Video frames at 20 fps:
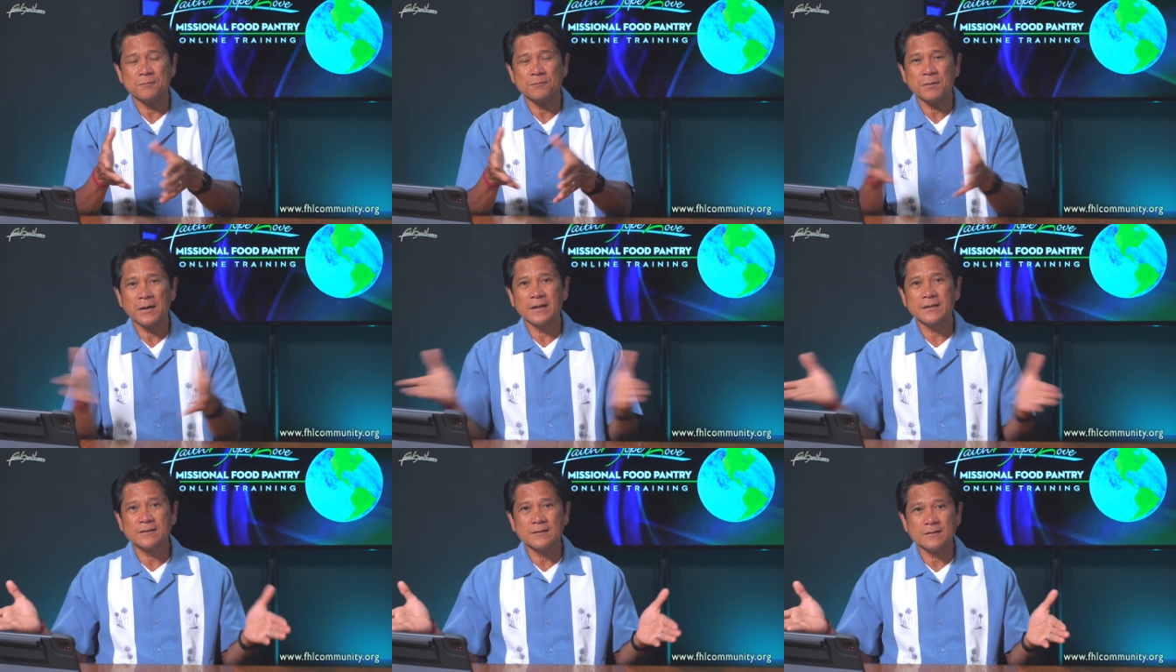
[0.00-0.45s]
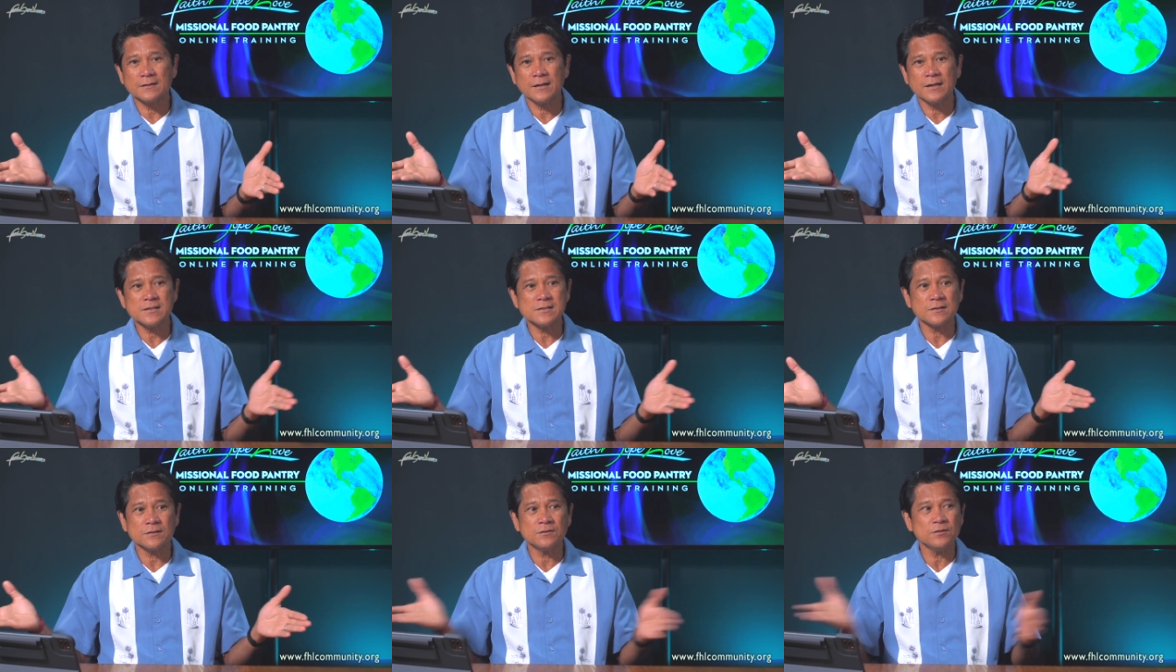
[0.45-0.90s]
But
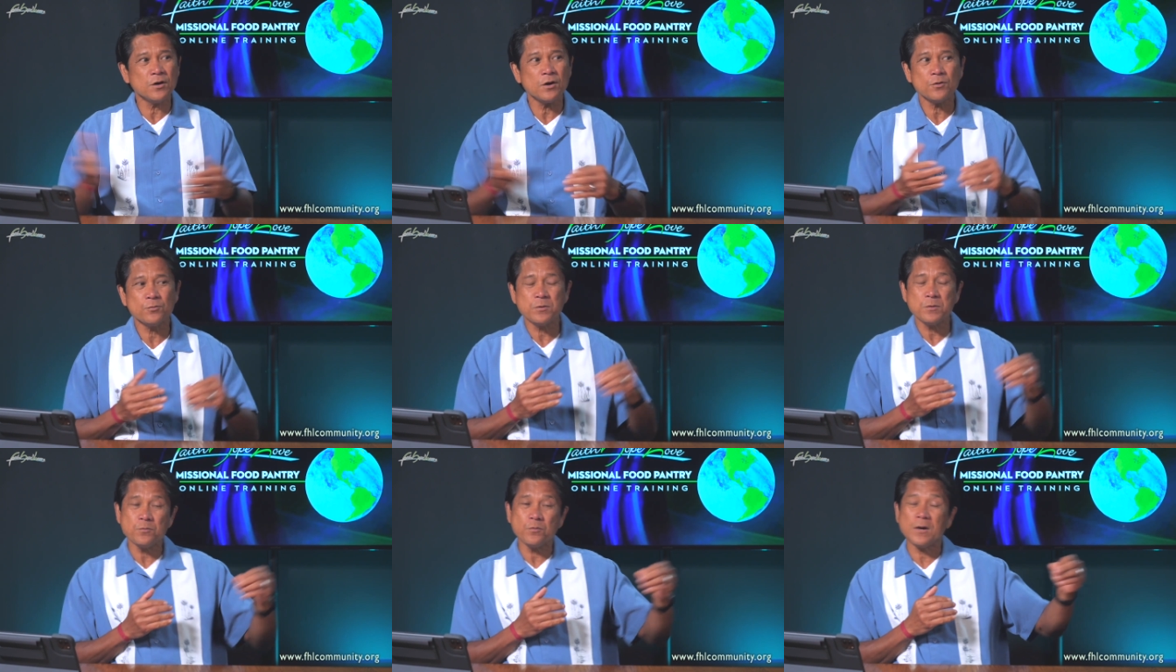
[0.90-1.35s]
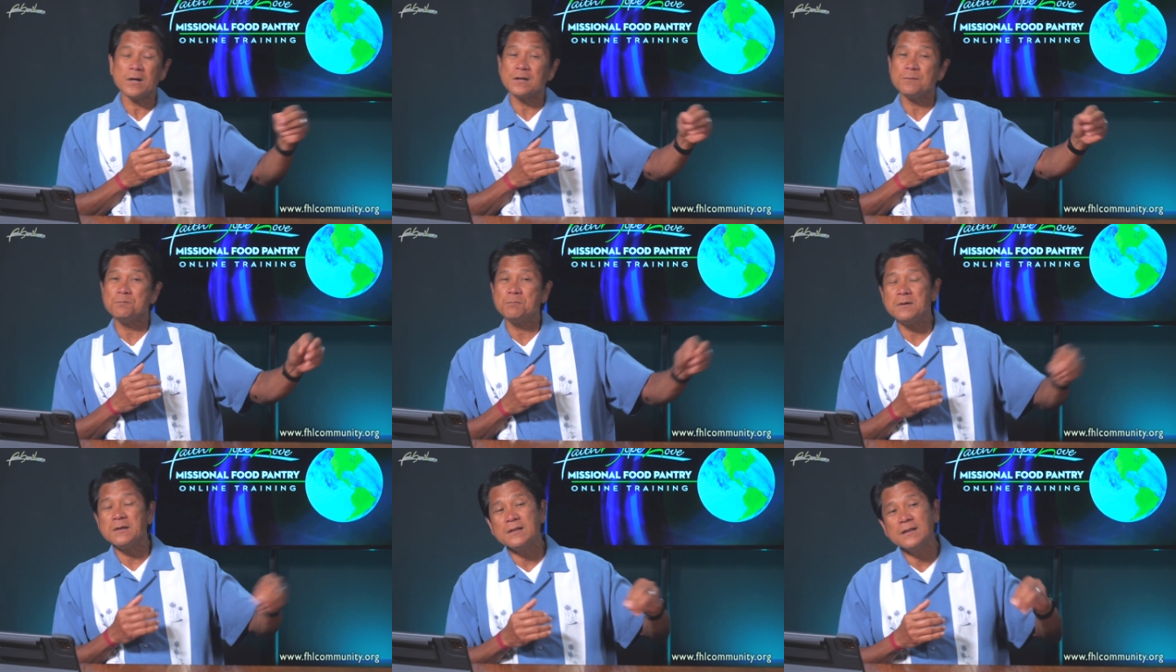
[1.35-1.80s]
they said, no, we
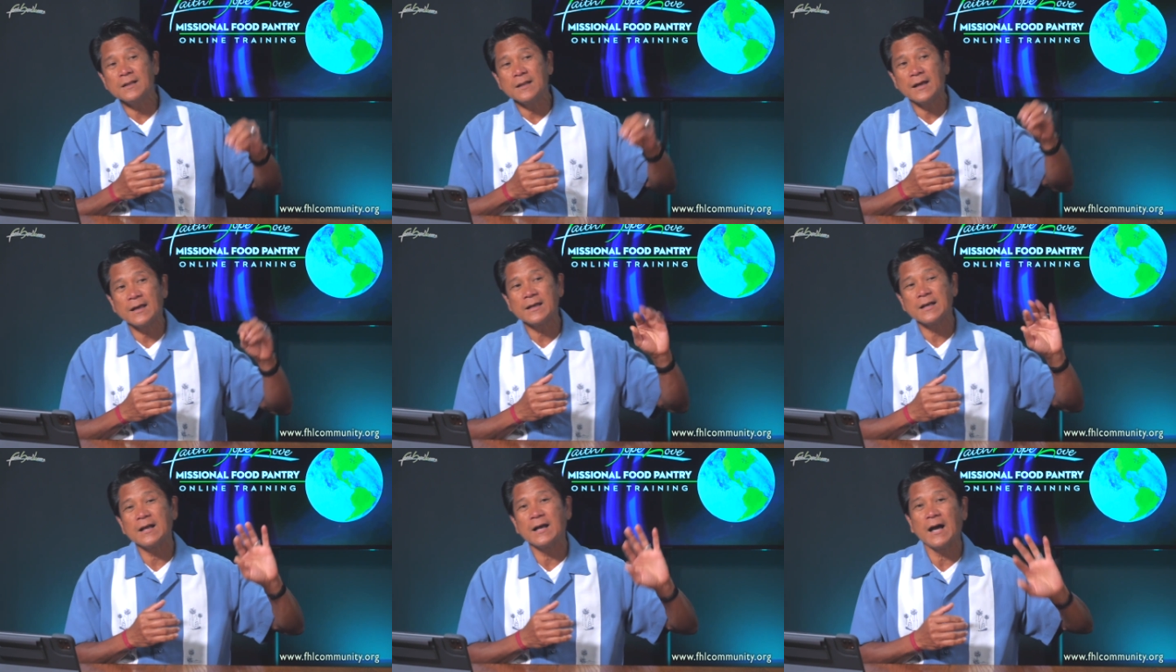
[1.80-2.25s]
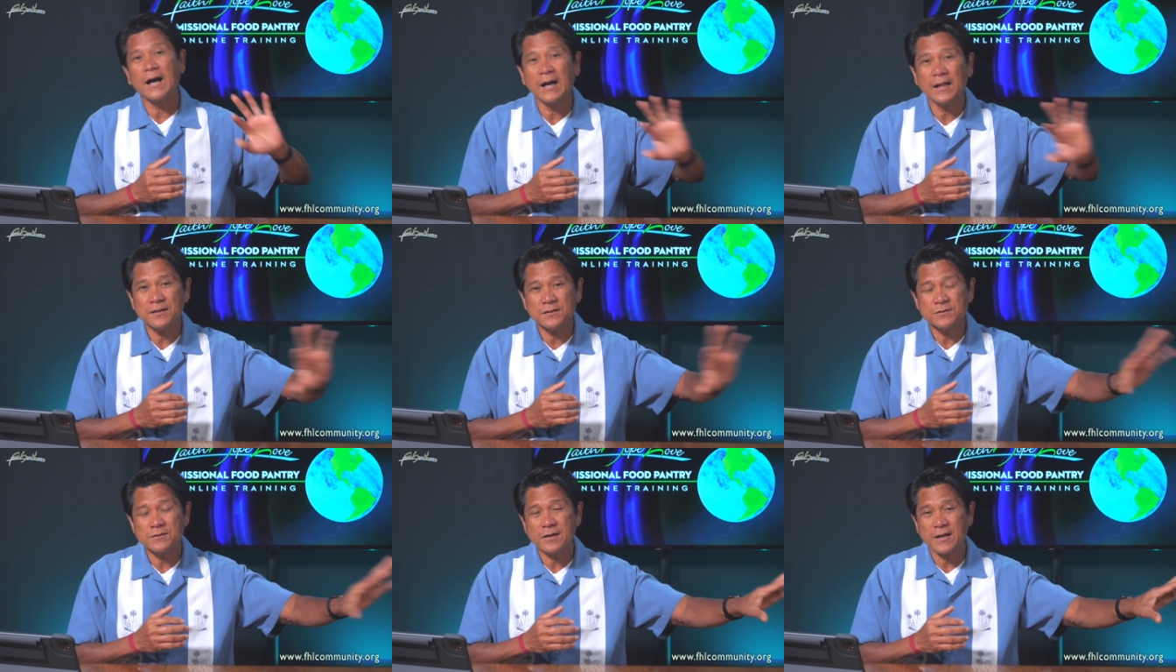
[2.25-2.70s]
want to be like
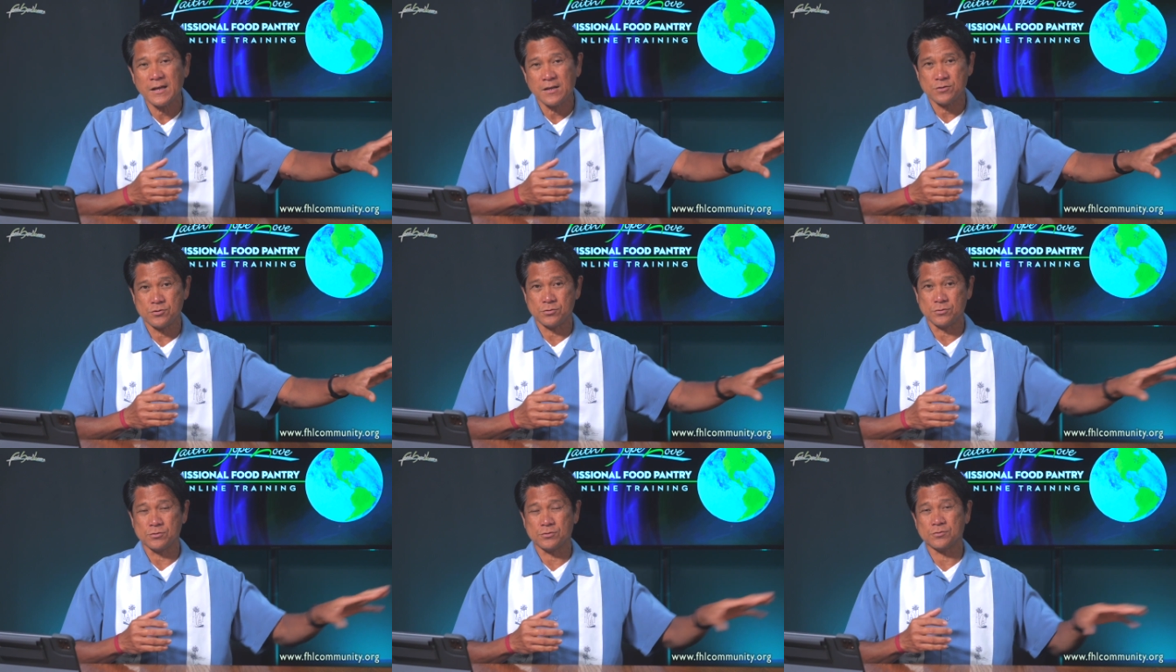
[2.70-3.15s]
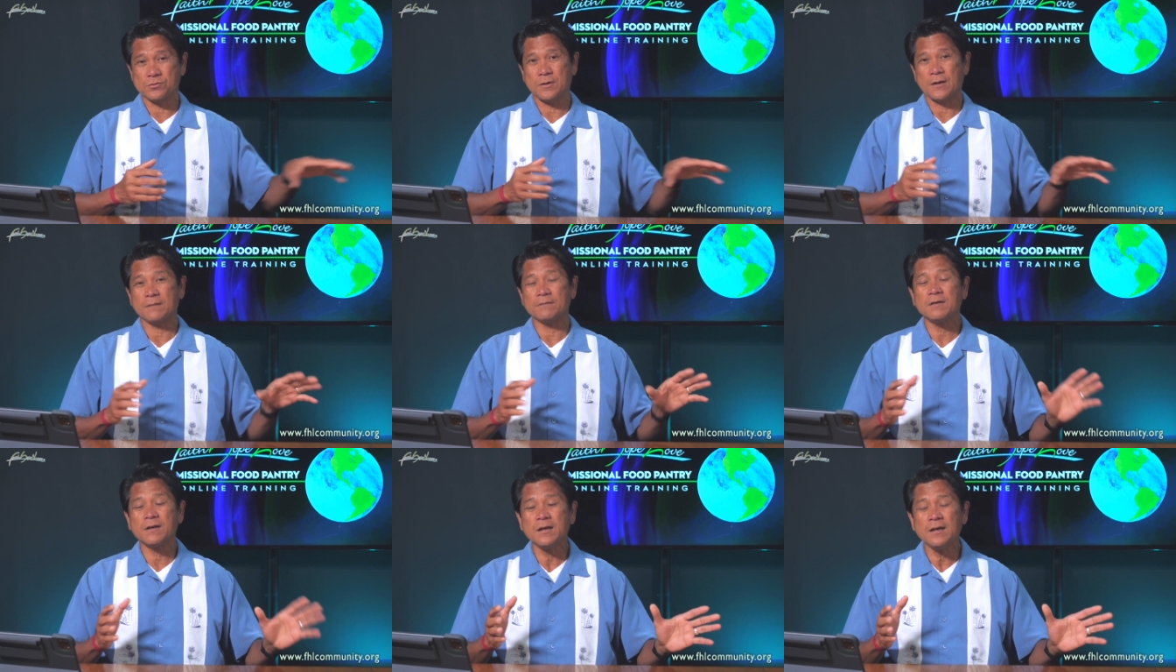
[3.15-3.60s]
other nations who
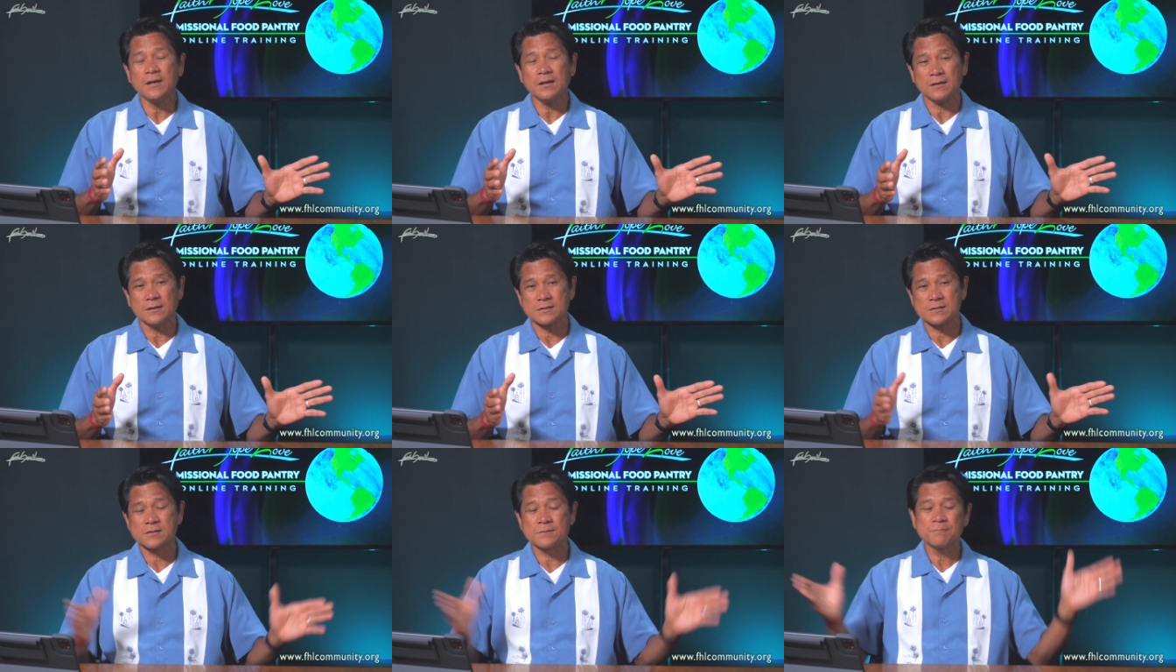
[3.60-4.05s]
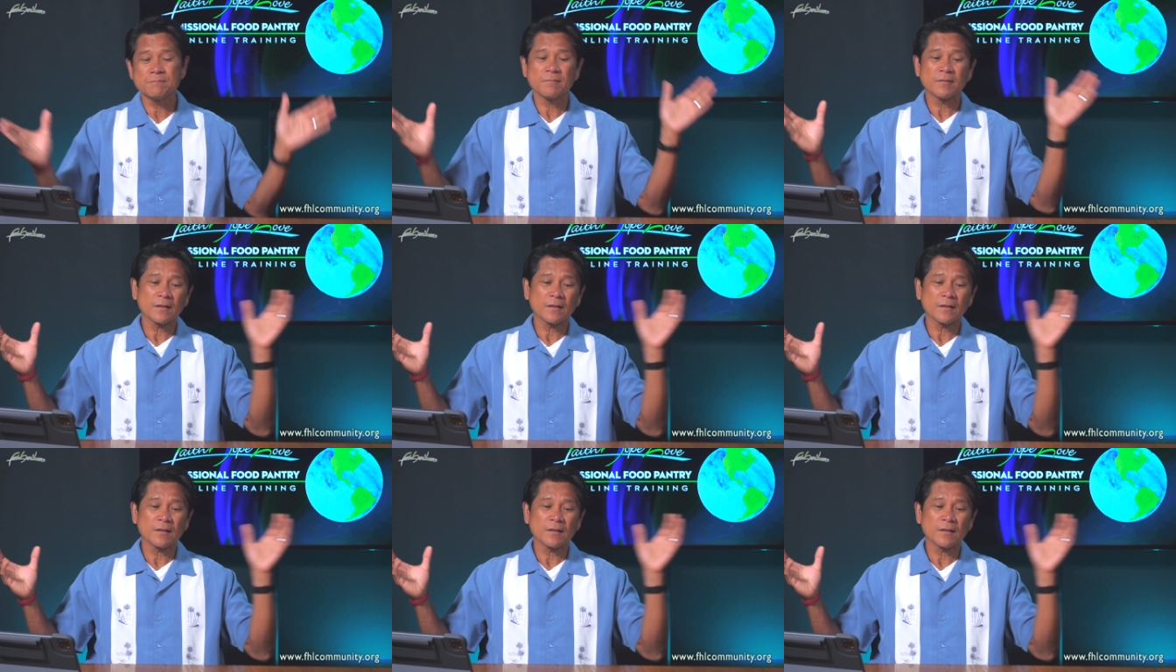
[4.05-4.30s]
have kings.